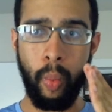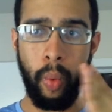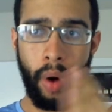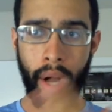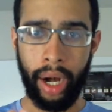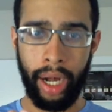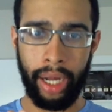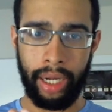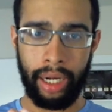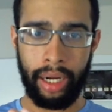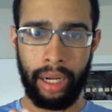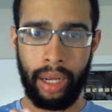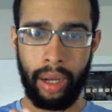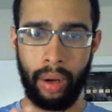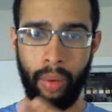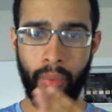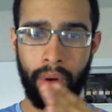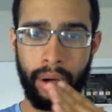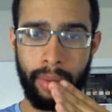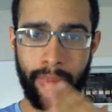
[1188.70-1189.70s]
what
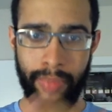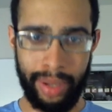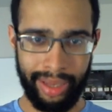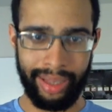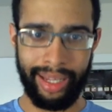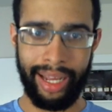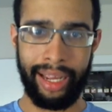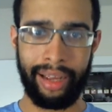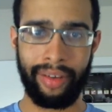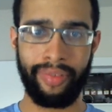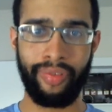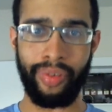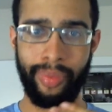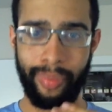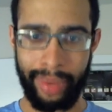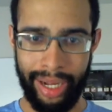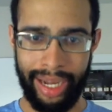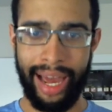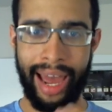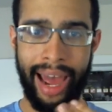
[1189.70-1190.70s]
would it be like for
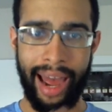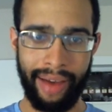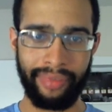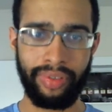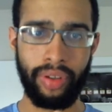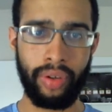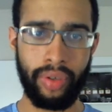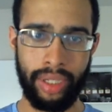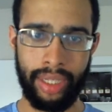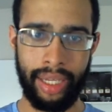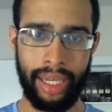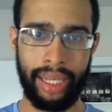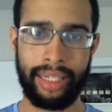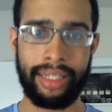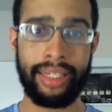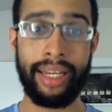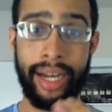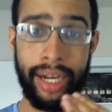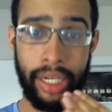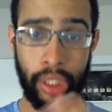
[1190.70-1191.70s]
me to have those
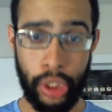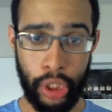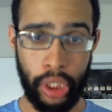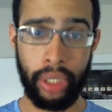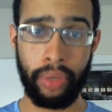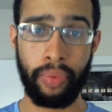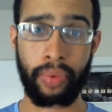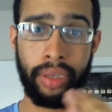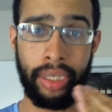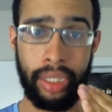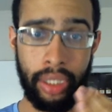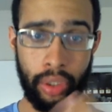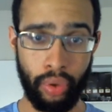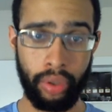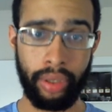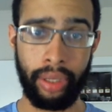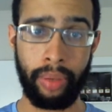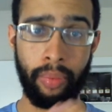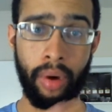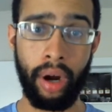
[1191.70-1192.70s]
things that I genuinely
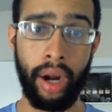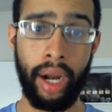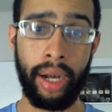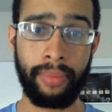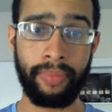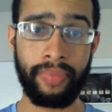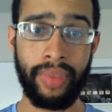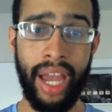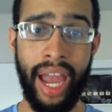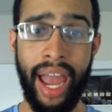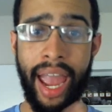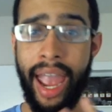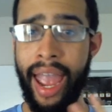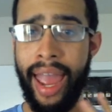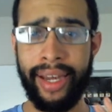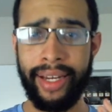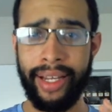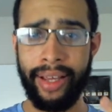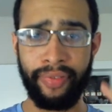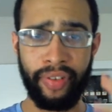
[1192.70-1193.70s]
truly want?
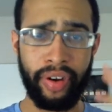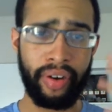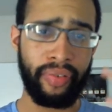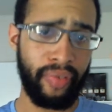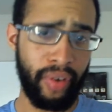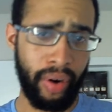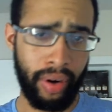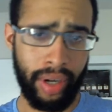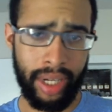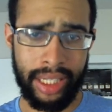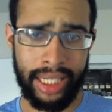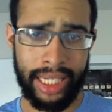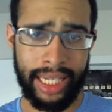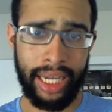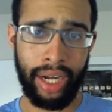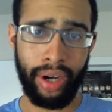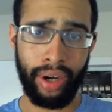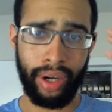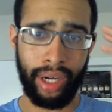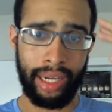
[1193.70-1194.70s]
And if you're
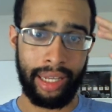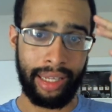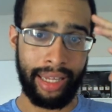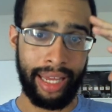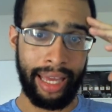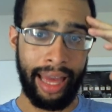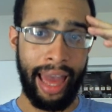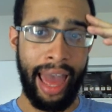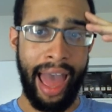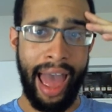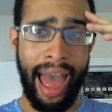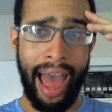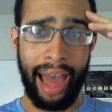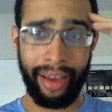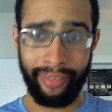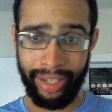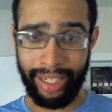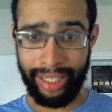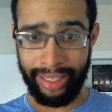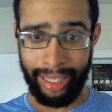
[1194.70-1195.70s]
focusing on like
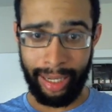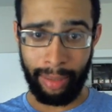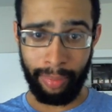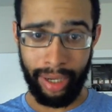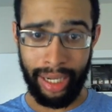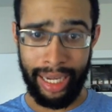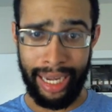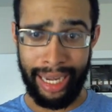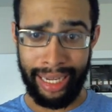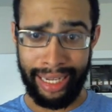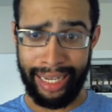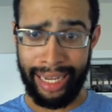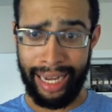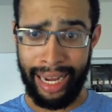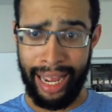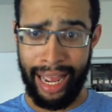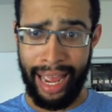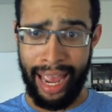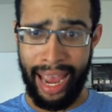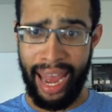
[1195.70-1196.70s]
having a
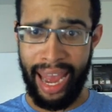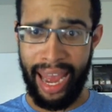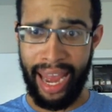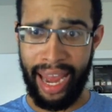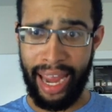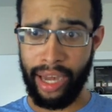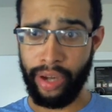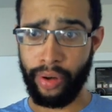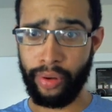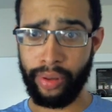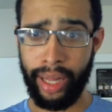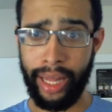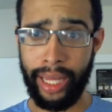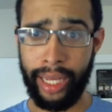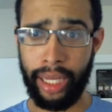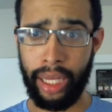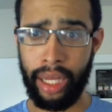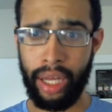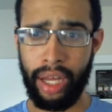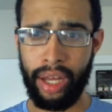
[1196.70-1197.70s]
Lamborghini and you're
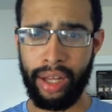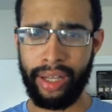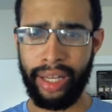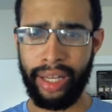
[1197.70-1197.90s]
like,